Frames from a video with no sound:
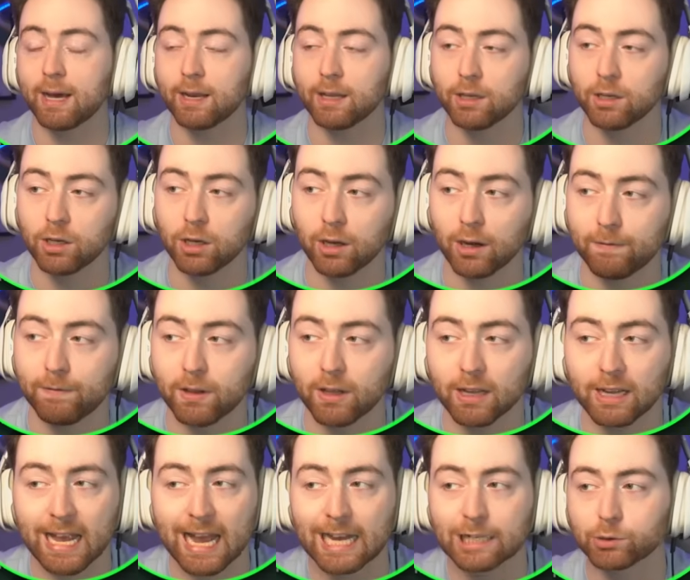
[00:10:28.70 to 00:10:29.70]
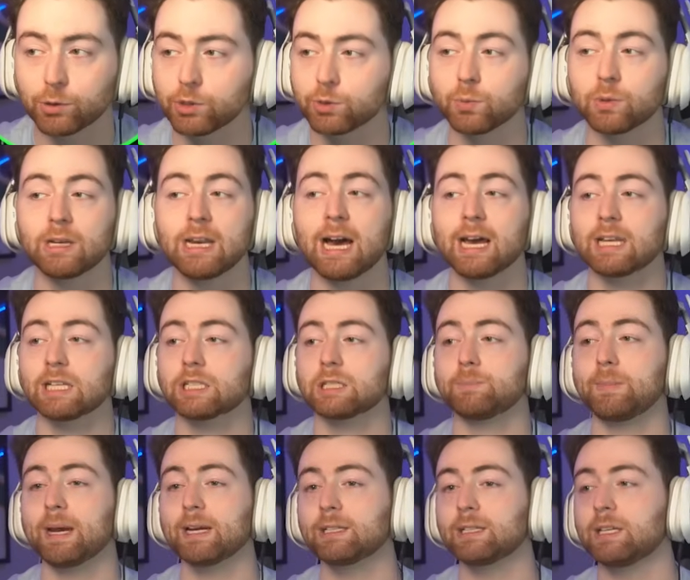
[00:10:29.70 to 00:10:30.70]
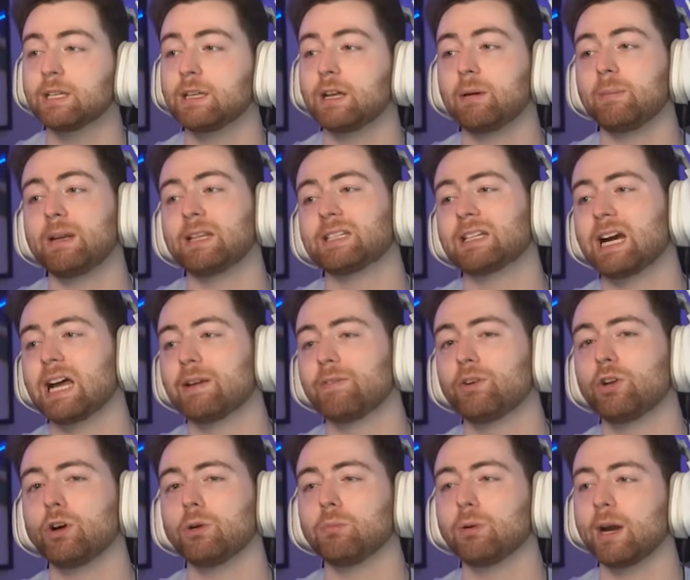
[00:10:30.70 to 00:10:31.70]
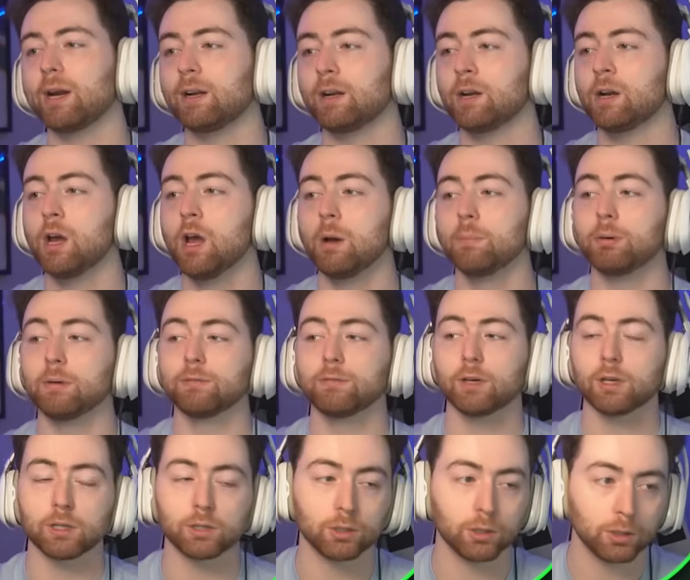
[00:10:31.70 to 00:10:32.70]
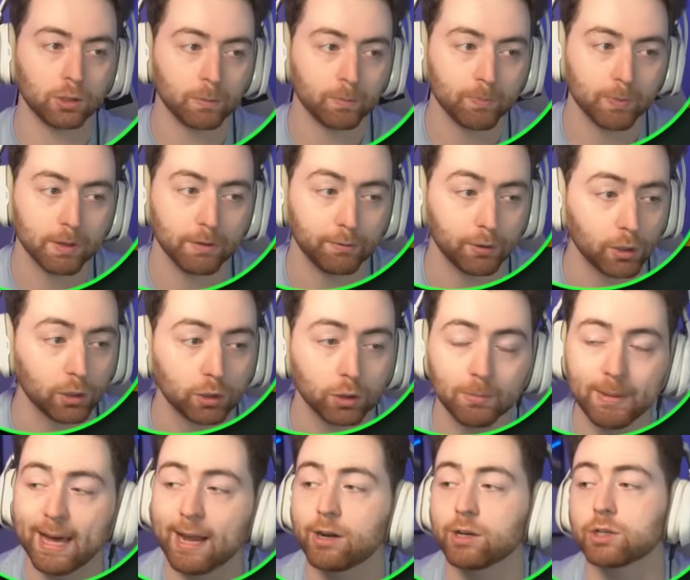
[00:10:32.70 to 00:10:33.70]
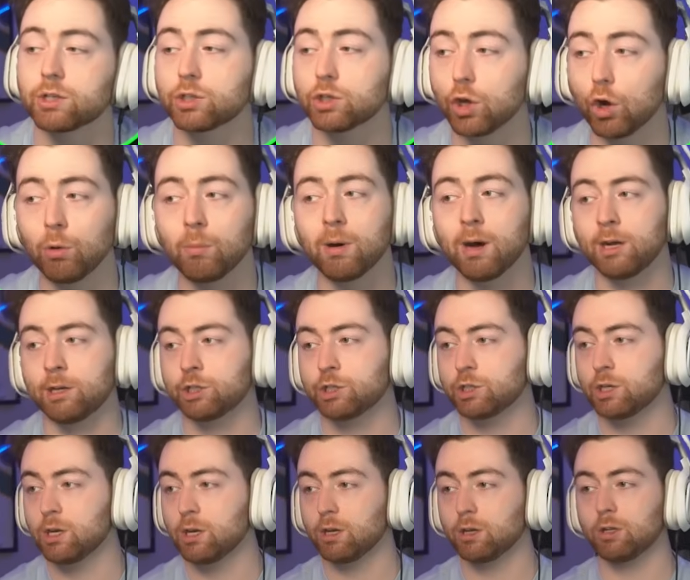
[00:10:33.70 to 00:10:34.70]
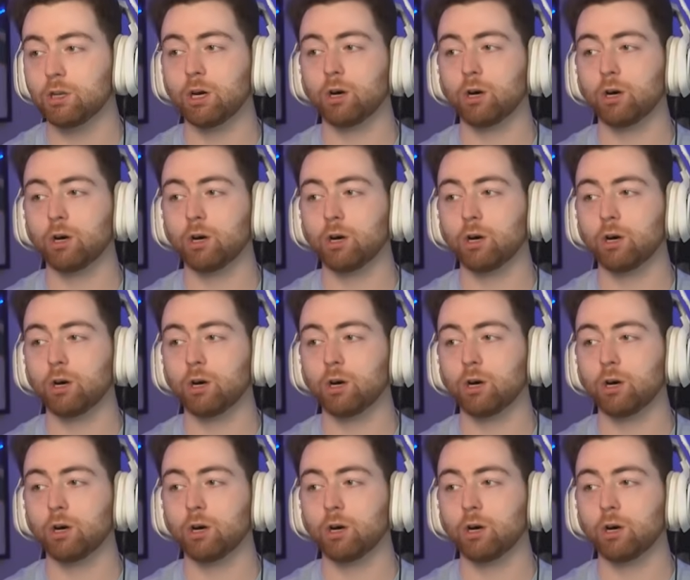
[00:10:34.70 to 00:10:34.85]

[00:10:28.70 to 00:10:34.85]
you know, I feel like casuals would not expect it. I mean, it's kind of a no-brainer, but vertical matters so much. You know,